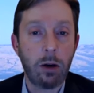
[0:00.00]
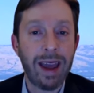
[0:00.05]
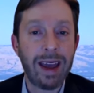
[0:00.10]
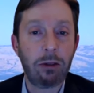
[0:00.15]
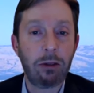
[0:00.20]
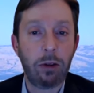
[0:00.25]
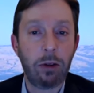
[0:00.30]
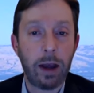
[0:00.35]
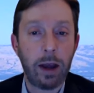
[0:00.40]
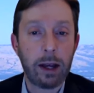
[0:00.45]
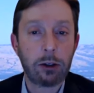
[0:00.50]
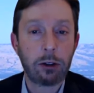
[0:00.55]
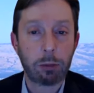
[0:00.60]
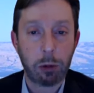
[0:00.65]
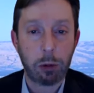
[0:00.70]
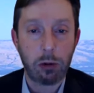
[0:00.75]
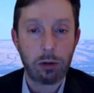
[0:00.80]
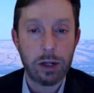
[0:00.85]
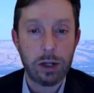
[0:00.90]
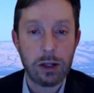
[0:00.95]
advanced
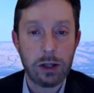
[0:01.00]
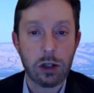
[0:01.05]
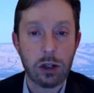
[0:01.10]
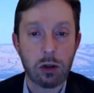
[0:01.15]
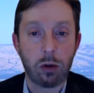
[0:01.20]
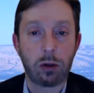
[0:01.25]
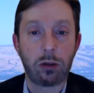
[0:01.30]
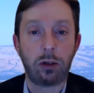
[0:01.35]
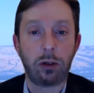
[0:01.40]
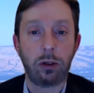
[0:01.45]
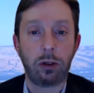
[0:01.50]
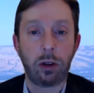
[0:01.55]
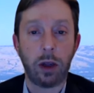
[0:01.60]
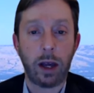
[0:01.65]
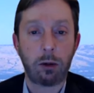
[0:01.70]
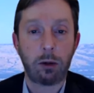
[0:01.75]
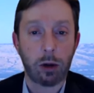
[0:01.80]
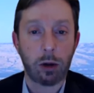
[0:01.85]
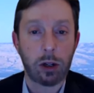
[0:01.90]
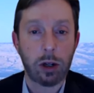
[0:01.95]
protein sources
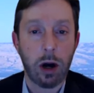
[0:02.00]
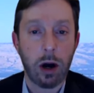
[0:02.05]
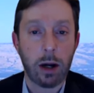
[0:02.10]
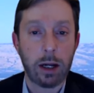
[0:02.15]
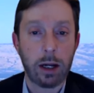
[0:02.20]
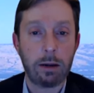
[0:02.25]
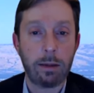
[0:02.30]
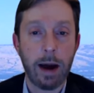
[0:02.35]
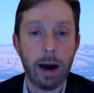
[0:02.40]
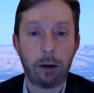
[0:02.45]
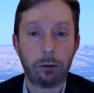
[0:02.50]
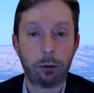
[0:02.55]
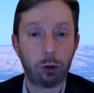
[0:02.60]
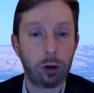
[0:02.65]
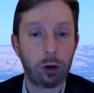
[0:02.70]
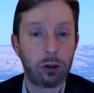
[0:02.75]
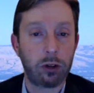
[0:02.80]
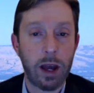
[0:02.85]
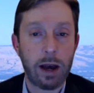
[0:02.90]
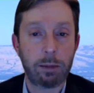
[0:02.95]
like we're talking about, for
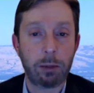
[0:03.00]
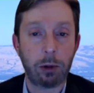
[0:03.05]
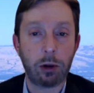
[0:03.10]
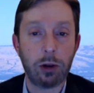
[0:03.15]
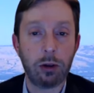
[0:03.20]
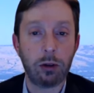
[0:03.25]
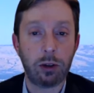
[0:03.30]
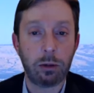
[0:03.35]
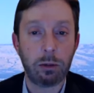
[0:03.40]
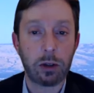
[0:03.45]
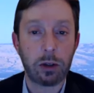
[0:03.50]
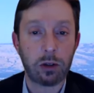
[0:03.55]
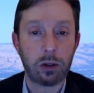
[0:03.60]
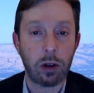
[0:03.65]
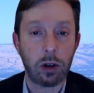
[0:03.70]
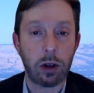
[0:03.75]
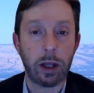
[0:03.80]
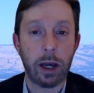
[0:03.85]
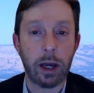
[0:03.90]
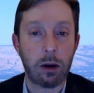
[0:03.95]
example, using
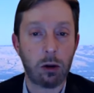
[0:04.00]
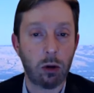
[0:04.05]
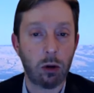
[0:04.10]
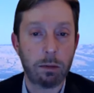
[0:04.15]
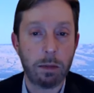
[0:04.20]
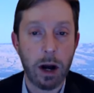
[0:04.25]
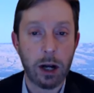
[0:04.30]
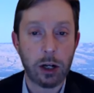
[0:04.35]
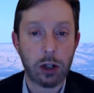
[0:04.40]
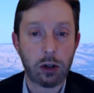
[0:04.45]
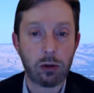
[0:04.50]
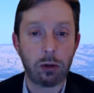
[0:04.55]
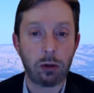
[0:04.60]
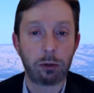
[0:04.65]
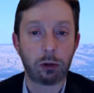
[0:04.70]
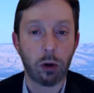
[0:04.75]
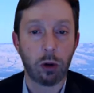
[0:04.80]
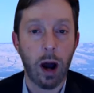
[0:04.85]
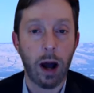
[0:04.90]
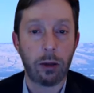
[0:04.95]
mycelia or
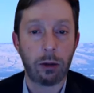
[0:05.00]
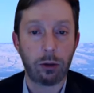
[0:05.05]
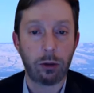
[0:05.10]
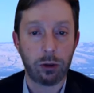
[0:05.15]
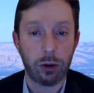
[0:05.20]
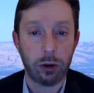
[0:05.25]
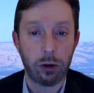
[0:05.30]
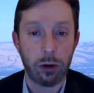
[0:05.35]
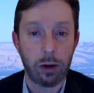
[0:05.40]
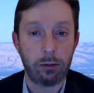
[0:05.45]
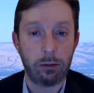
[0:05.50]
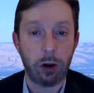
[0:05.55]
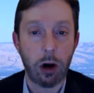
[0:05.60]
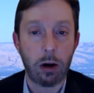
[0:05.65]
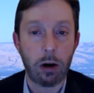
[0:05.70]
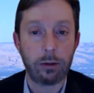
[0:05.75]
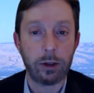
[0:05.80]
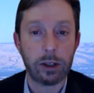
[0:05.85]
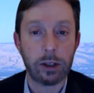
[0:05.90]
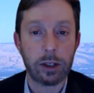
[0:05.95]
mushrooms or others that are
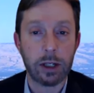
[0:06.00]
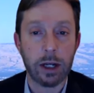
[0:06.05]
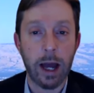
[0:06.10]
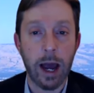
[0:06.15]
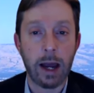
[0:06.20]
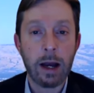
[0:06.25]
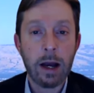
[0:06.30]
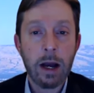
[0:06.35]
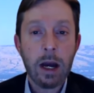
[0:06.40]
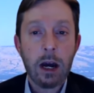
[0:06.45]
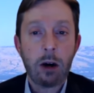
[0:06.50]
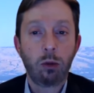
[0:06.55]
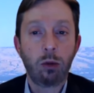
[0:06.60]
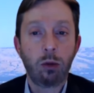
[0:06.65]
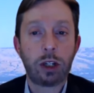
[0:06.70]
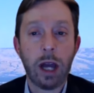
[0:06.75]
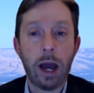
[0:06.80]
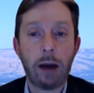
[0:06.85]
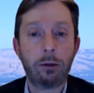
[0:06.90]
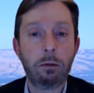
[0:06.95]
evolving today,
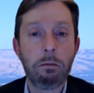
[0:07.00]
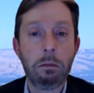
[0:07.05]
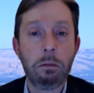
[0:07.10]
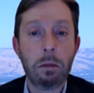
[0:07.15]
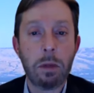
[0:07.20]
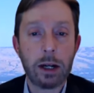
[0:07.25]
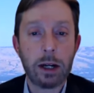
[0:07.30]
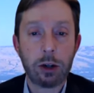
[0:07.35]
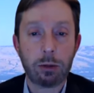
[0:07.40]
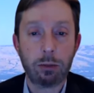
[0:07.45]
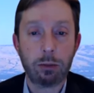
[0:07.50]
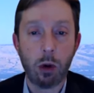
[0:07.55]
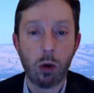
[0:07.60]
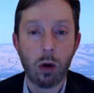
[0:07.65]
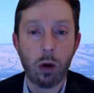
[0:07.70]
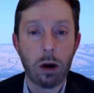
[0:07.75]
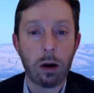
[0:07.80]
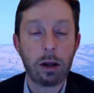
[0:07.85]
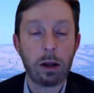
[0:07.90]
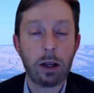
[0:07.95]
which have a much
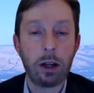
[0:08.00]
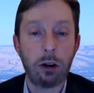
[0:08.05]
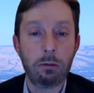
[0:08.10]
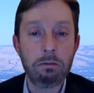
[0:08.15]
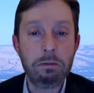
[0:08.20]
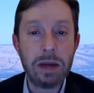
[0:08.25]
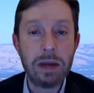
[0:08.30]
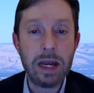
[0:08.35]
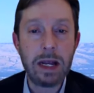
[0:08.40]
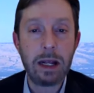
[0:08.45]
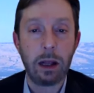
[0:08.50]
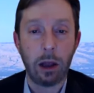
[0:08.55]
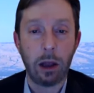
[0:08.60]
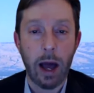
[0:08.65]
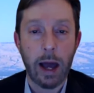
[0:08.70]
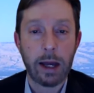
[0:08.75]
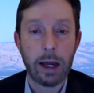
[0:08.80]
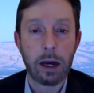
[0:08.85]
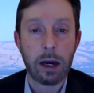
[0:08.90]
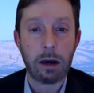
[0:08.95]
more,
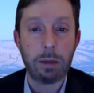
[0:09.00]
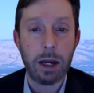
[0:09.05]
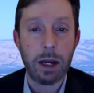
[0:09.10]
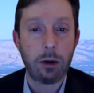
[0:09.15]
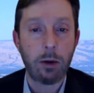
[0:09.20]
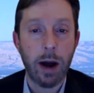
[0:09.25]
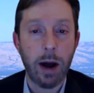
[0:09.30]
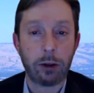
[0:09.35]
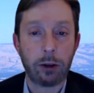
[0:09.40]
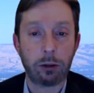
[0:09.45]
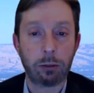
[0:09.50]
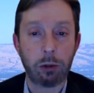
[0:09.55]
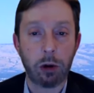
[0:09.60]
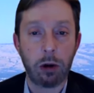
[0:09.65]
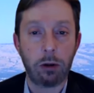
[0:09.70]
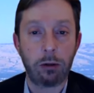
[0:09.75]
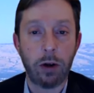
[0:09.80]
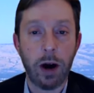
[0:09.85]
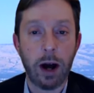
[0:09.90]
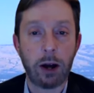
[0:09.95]
meat-like amino acid
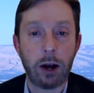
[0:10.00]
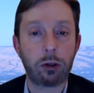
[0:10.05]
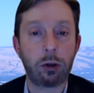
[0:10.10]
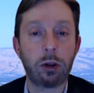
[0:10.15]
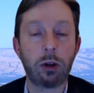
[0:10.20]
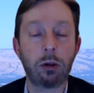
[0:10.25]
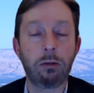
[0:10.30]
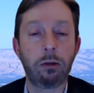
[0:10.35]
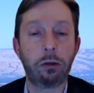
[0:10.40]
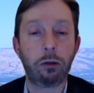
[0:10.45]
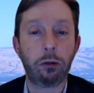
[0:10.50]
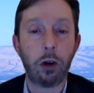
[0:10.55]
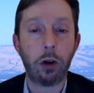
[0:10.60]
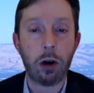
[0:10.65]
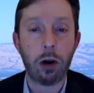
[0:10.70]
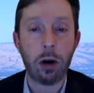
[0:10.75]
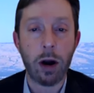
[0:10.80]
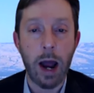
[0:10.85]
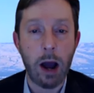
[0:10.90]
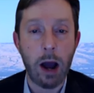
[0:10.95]
profile. So they're
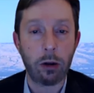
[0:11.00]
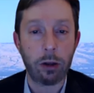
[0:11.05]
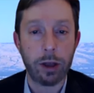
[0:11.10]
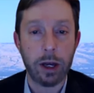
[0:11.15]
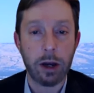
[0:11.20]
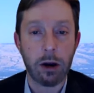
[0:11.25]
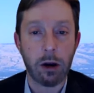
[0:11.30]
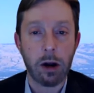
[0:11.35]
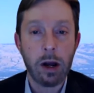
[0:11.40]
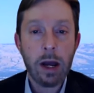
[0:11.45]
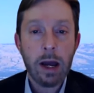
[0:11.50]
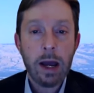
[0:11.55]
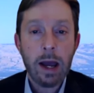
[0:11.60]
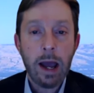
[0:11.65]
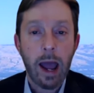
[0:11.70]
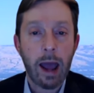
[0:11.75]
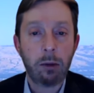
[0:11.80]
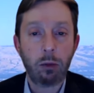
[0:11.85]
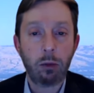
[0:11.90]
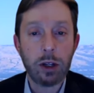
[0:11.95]
far healthier.
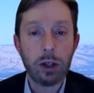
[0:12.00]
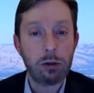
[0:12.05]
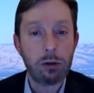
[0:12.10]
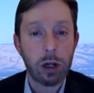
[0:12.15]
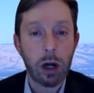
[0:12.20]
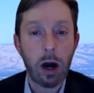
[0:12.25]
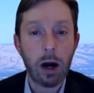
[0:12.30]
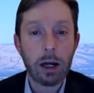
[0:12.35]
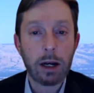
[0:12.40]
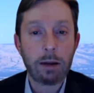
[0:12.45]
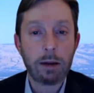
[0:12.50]
And when you talk